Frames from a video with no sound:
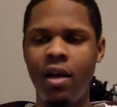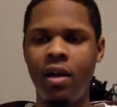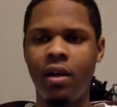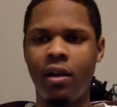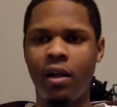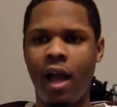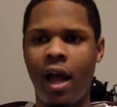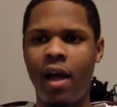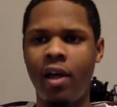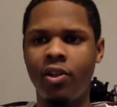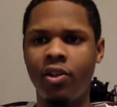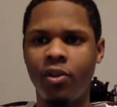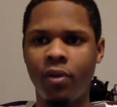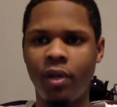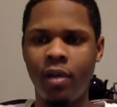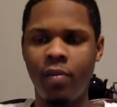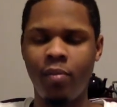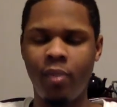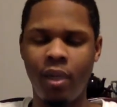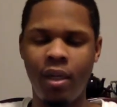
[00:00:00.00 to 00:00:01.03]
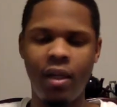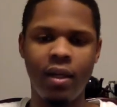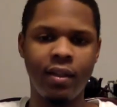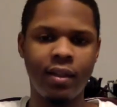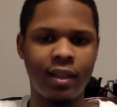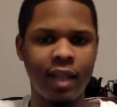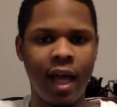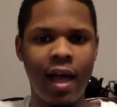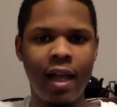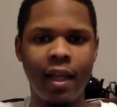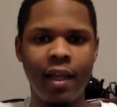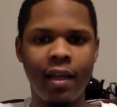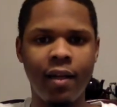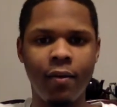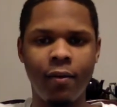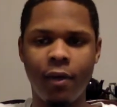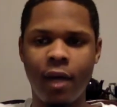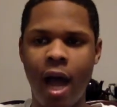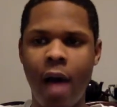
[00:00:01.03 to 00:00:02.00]
Lonzo can be a solid
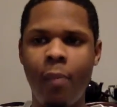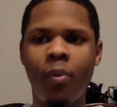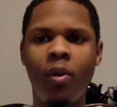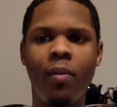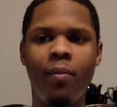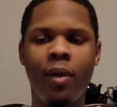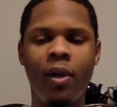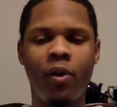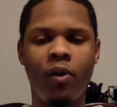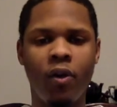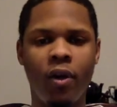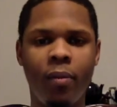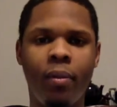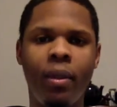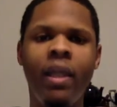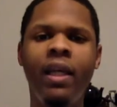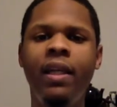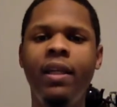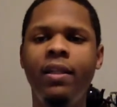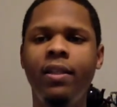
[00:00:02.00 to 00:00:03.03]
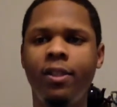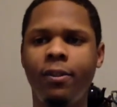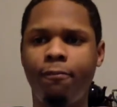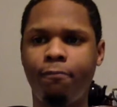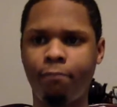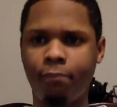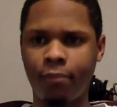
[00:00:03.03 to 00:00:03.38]
complimentary piece,